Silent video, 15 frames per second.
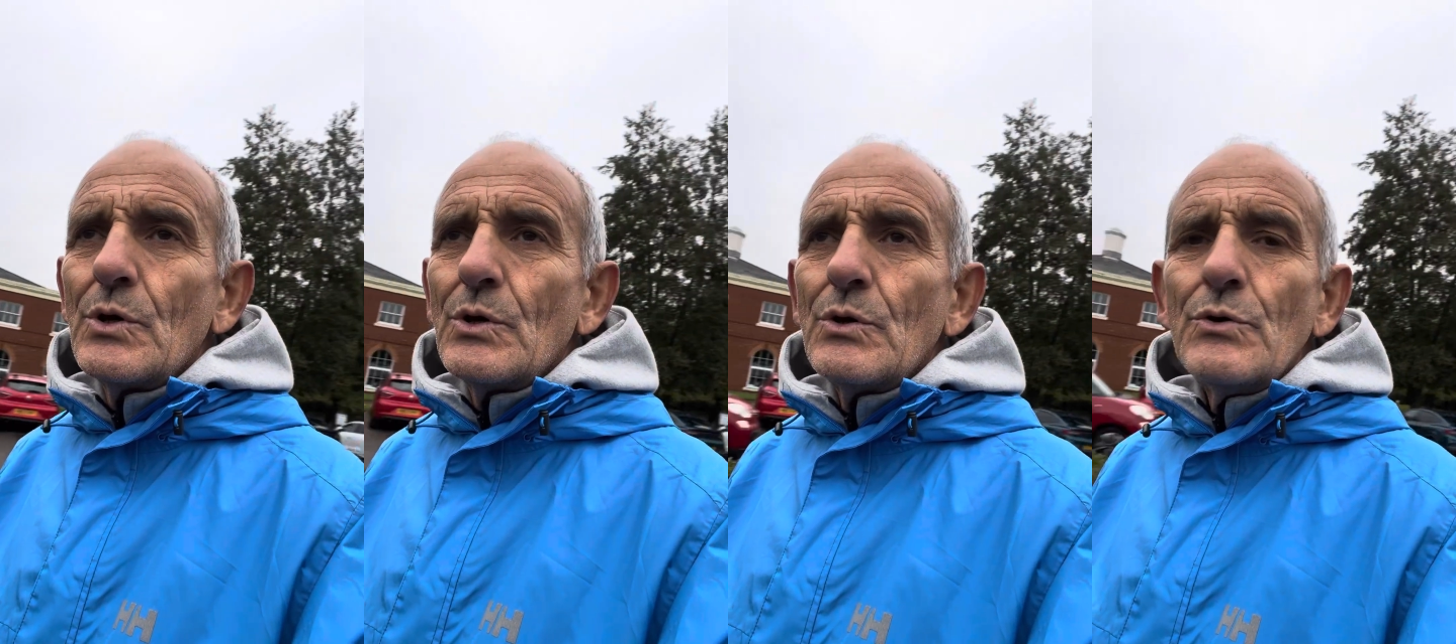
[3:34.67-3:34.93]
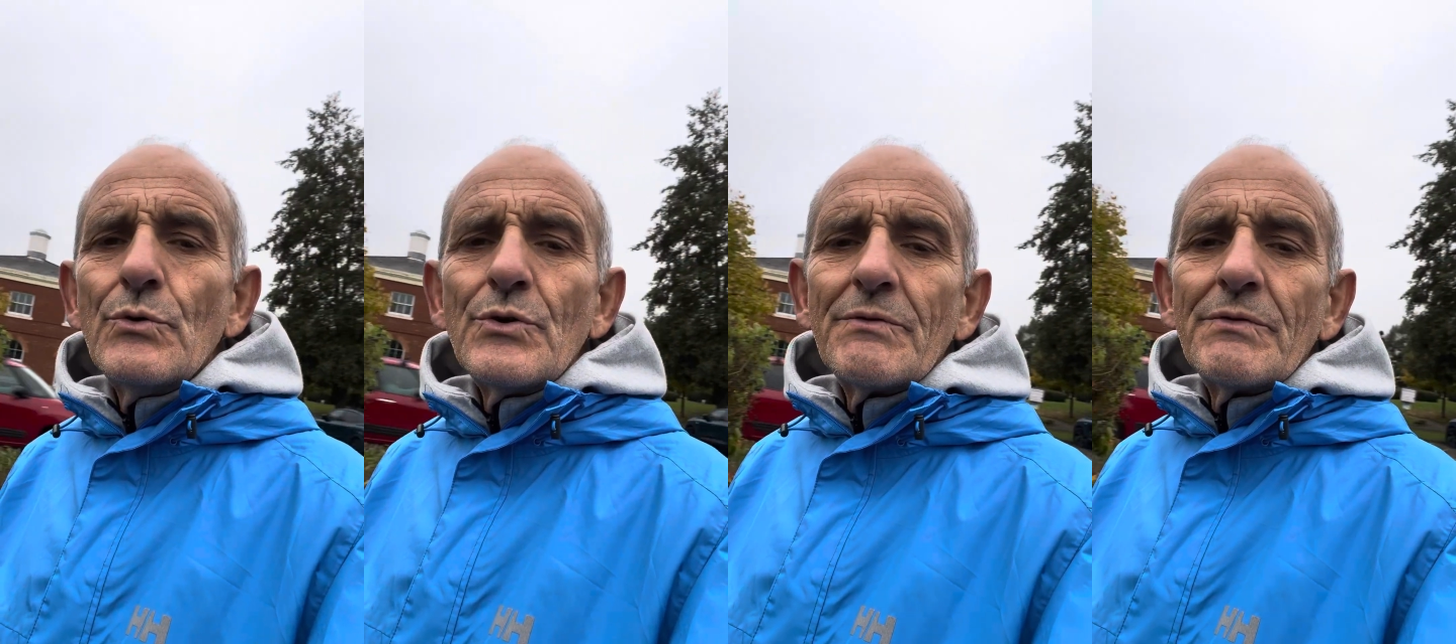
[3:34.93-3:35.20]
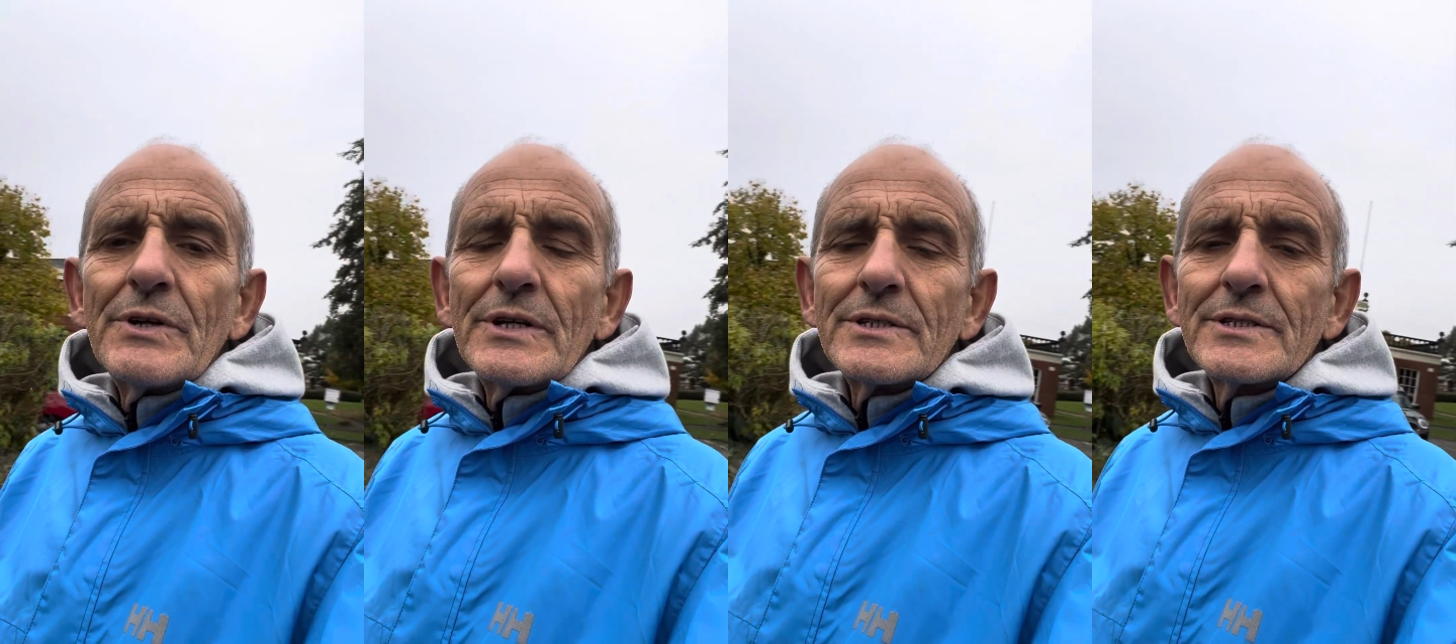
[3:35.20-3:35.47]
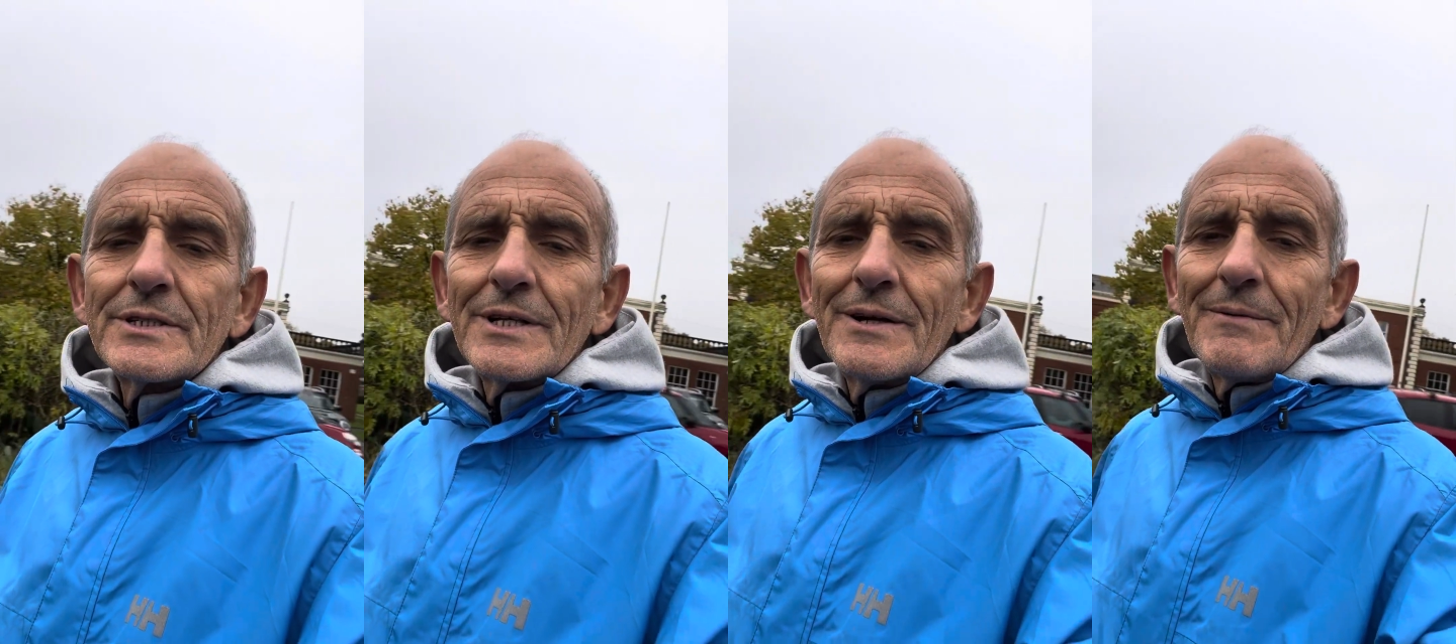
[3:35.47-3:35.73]

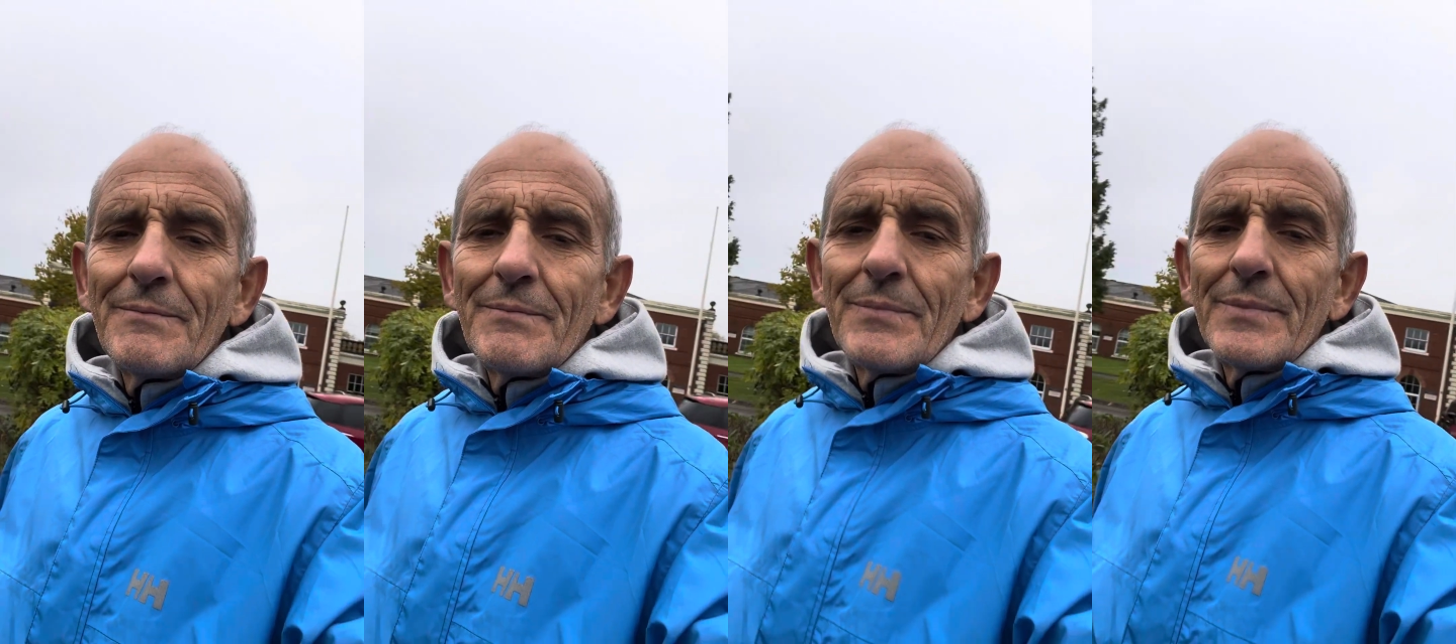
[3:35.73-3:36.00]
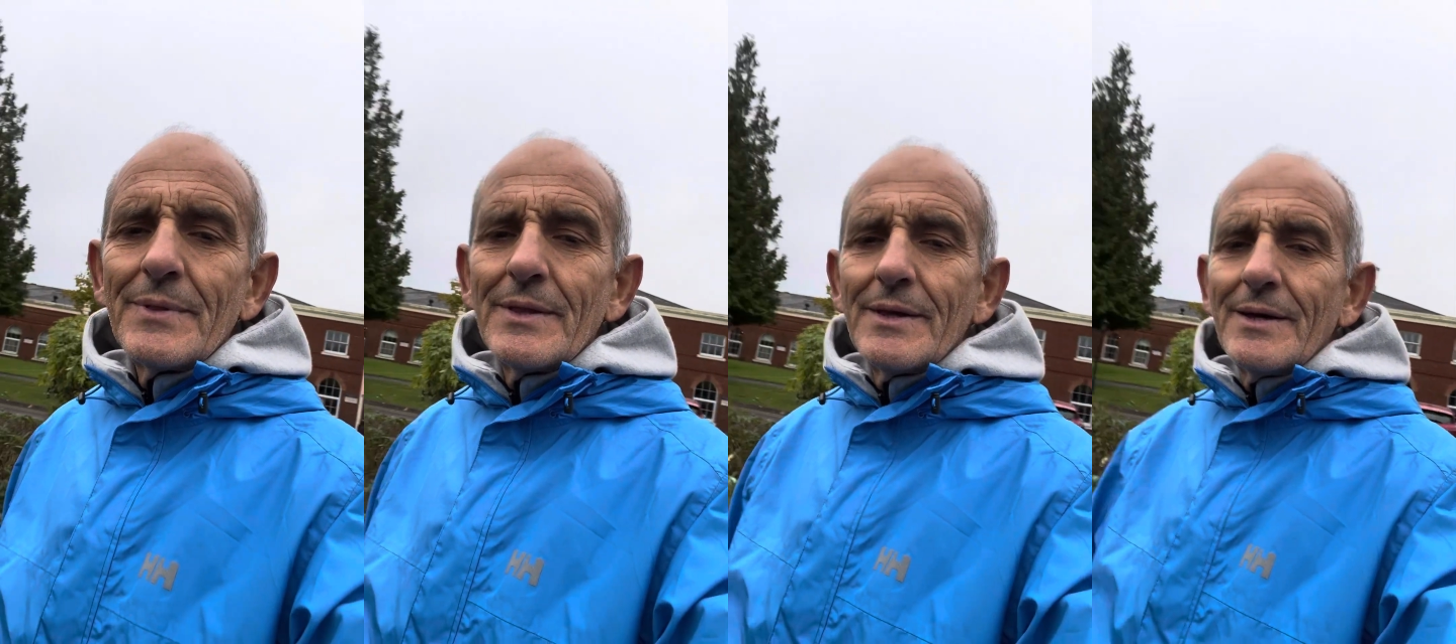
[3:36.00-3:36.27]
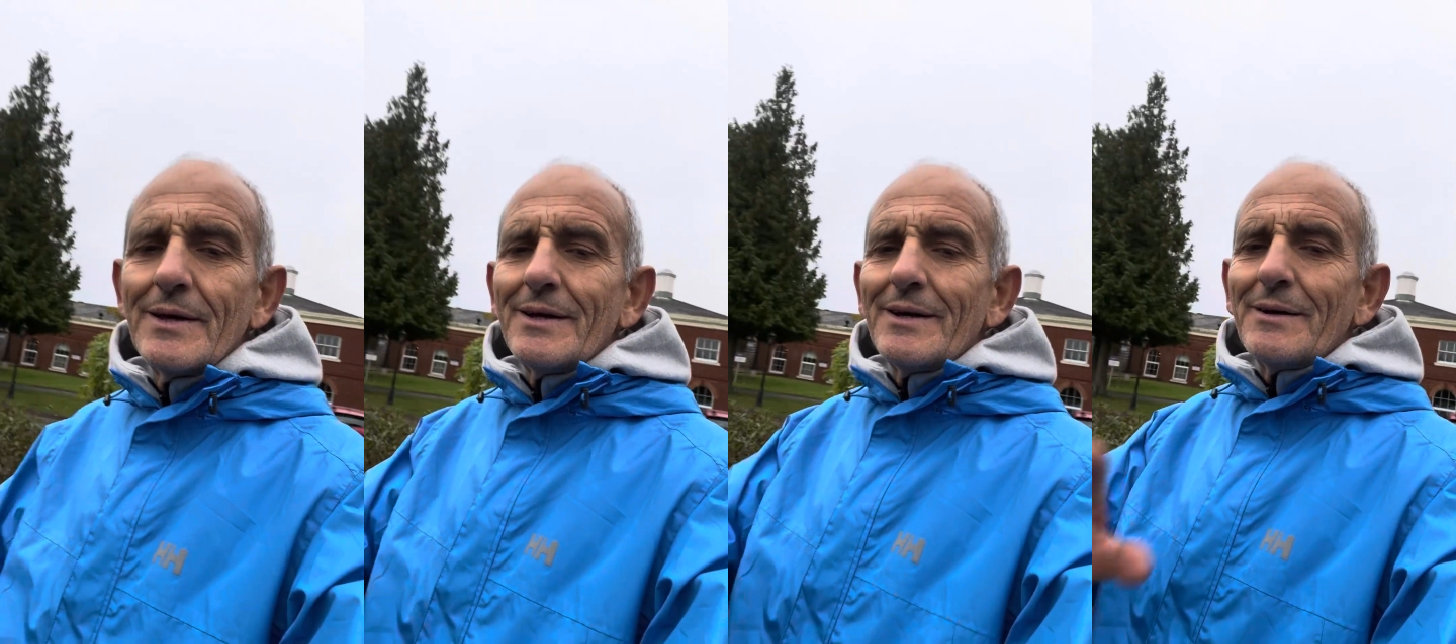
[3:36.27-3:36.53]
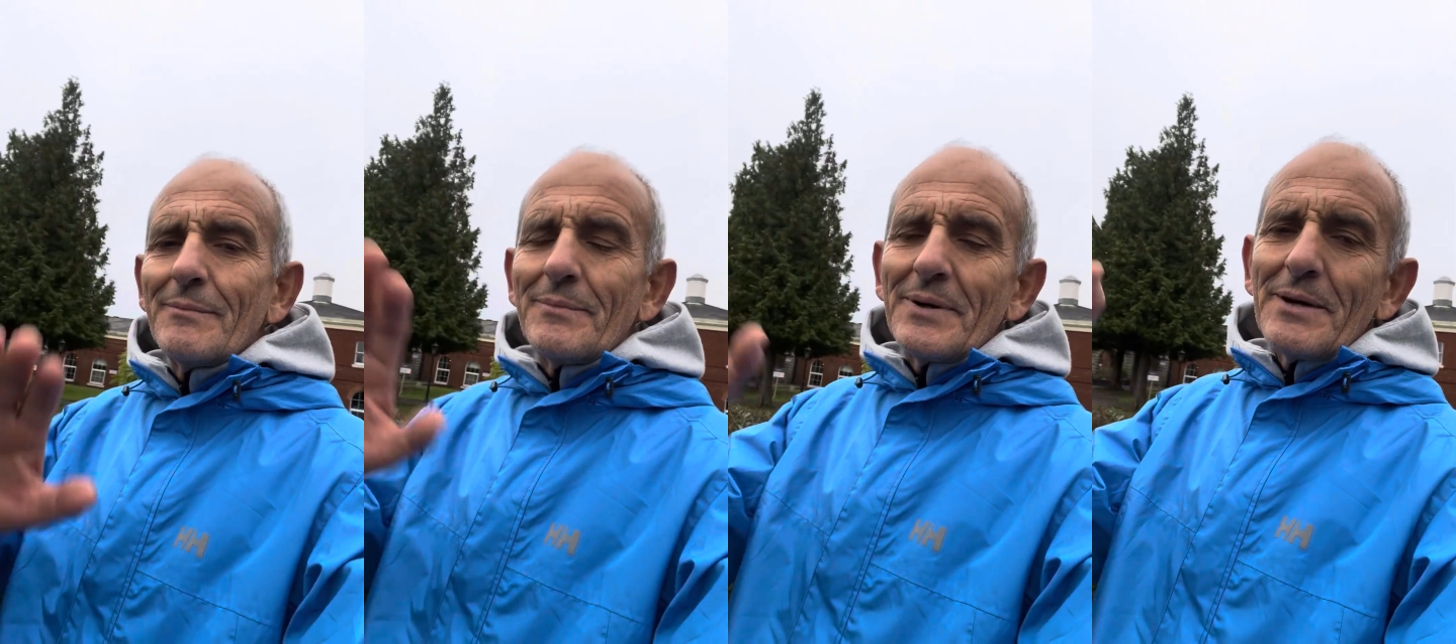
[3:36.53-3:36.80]
universe.
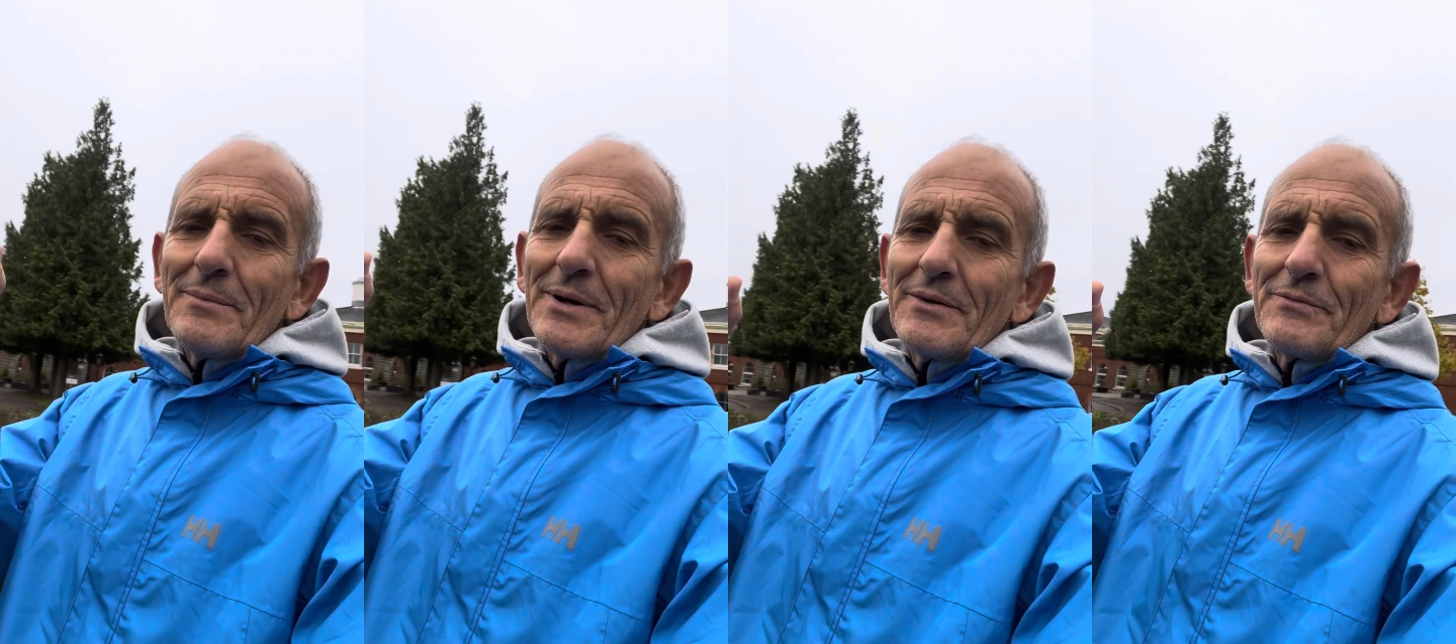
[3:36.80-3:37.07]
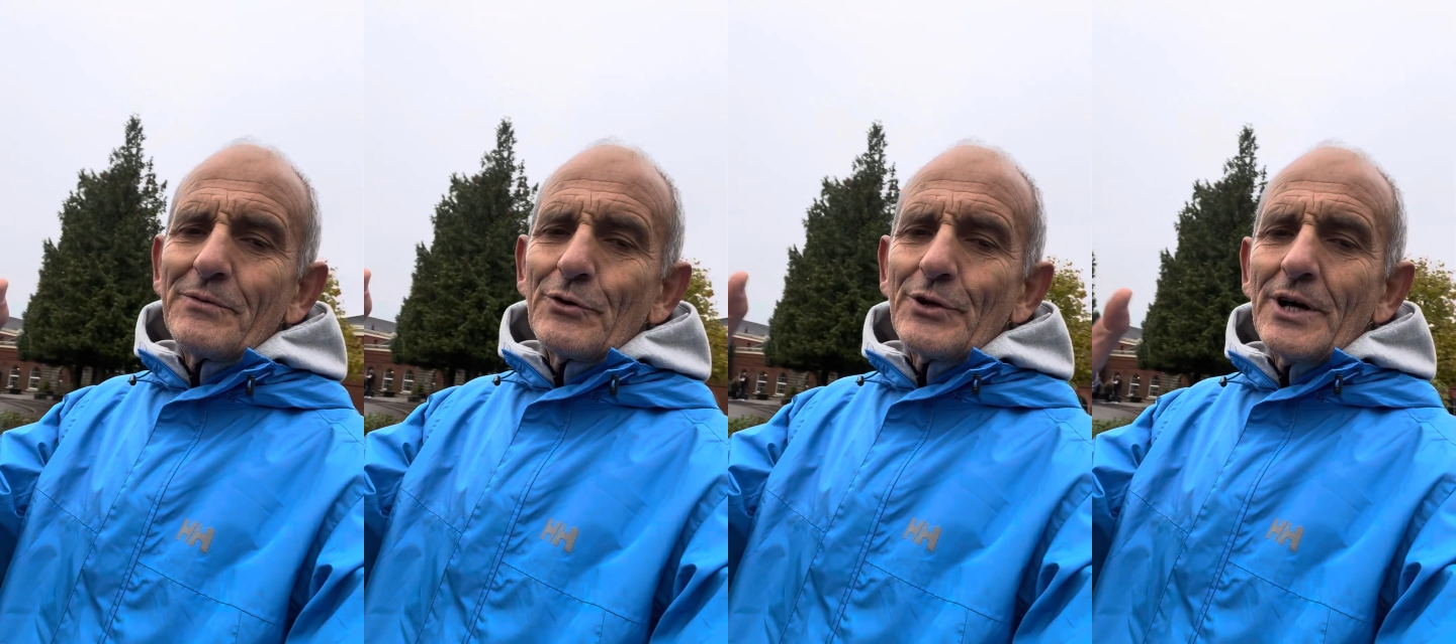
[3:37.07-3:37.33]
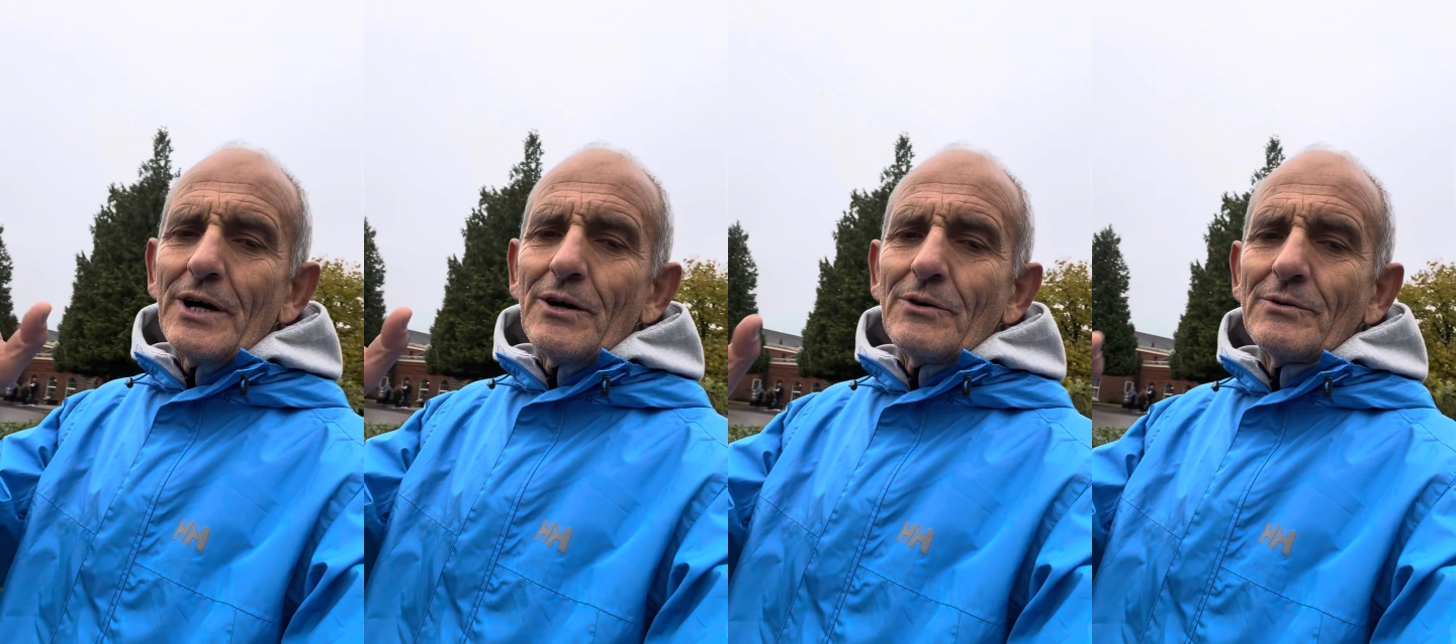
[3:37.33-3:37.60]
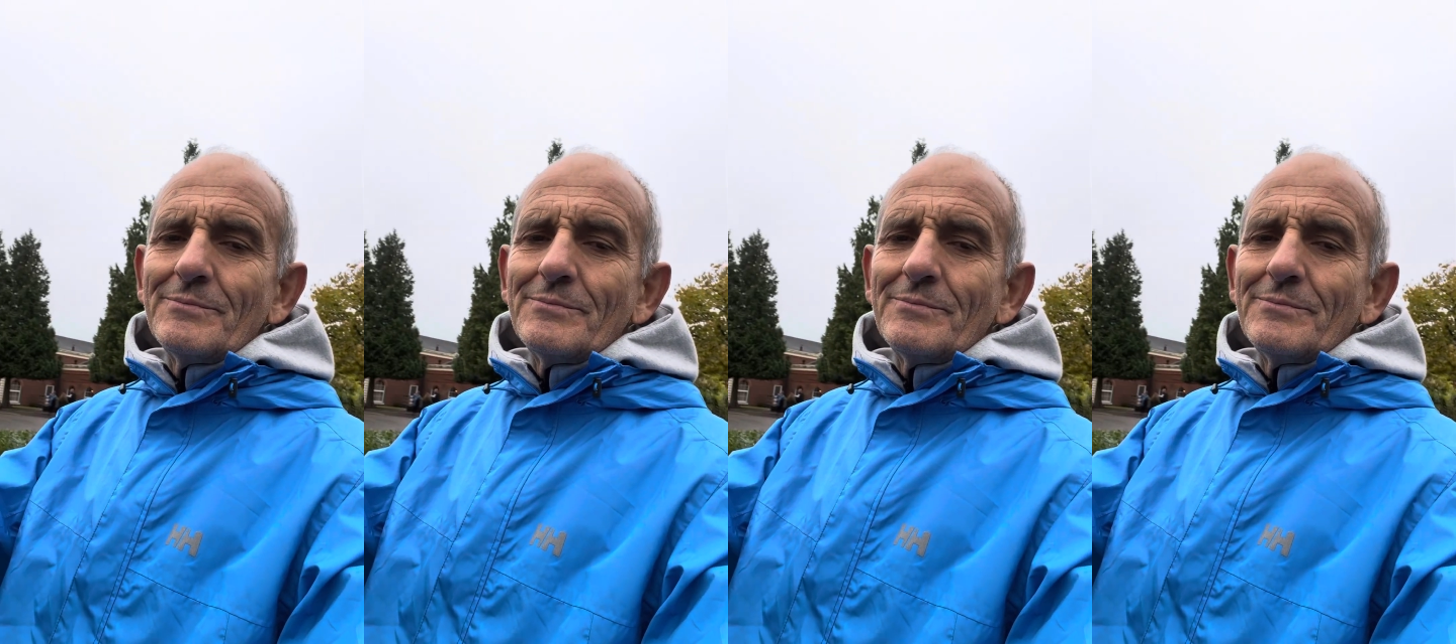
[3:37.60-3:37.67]
Bye bye for now.